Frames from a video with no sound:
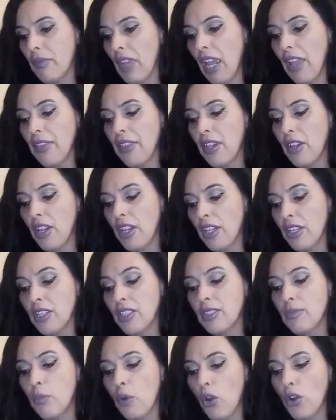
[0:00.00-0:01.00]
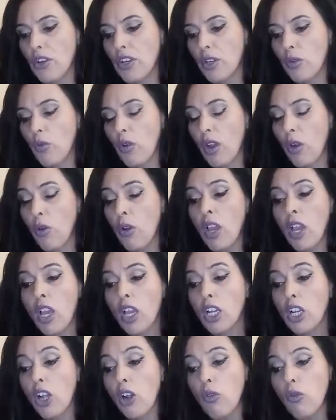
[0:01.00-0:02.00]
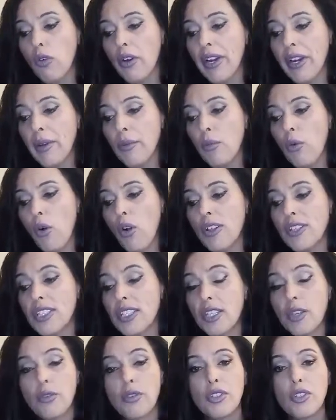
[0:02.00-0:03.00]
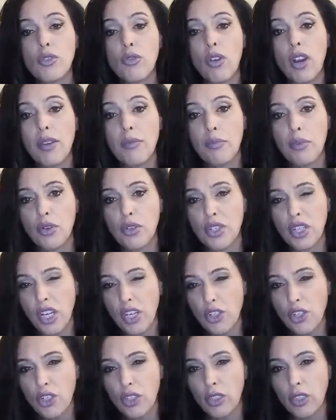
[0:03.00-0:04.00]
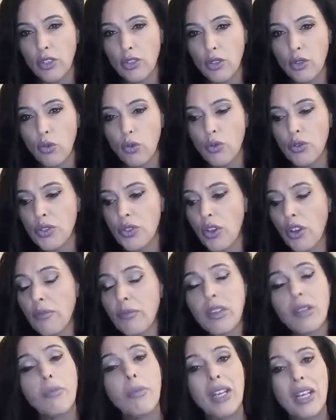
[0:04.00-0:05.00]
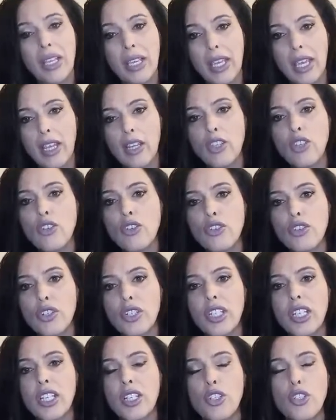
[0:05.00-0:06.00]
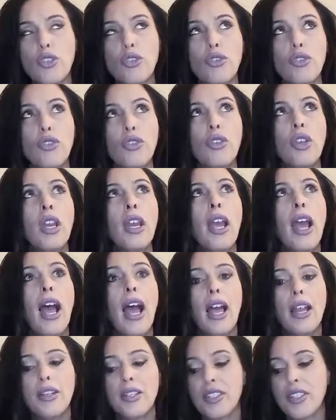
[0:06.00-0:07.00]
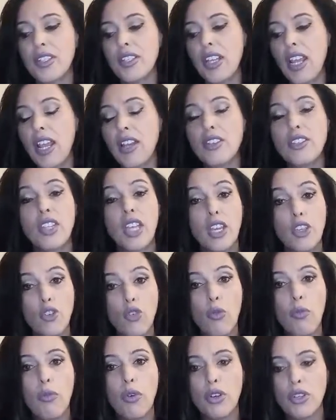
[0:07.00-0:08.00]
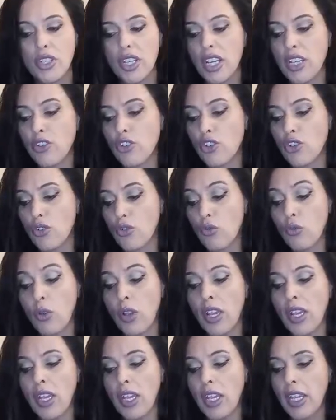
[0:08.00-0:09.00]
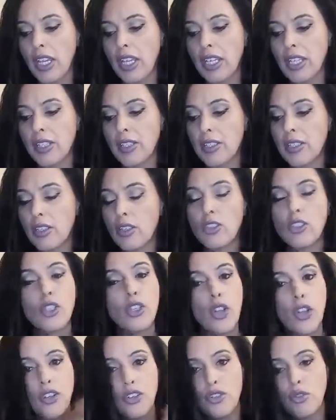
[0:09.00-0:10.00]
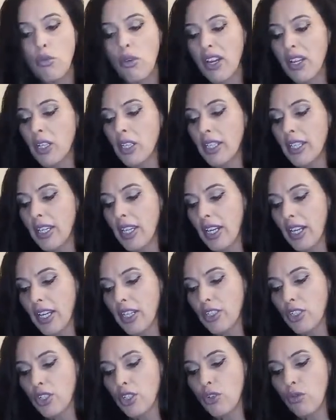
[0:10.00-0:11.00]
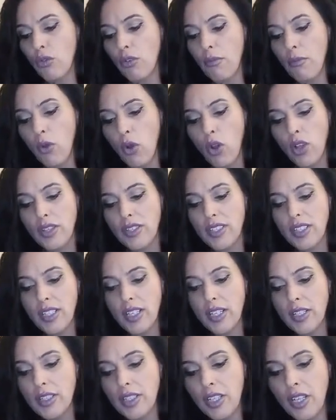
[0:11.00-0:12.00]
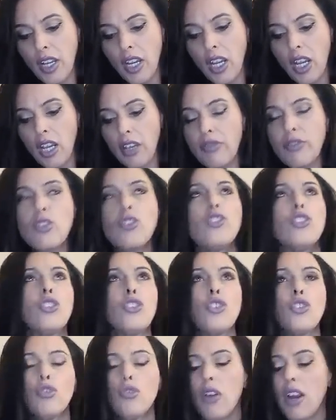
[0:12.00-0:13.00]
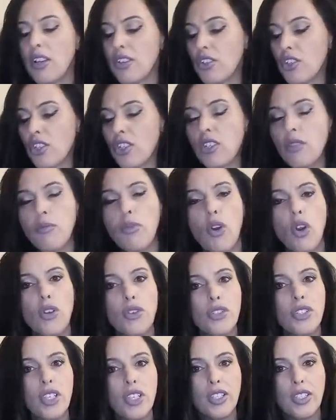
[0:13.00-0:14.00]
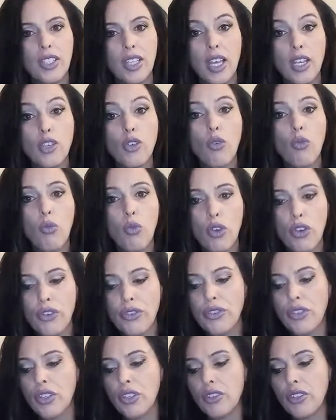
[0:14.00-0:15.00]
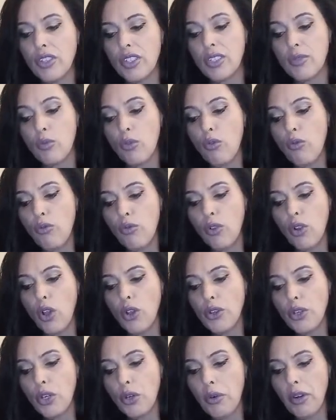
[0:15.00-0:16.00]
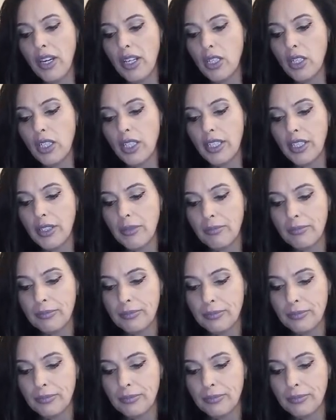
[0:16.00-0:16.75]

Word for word: And there, it is boding well. Career wise, there is great potential and doors opening, but again, you do need to understand that your potential is, you know, directly connected to a mindset. If you just trust in the process that you're worth it, this will flow correctly.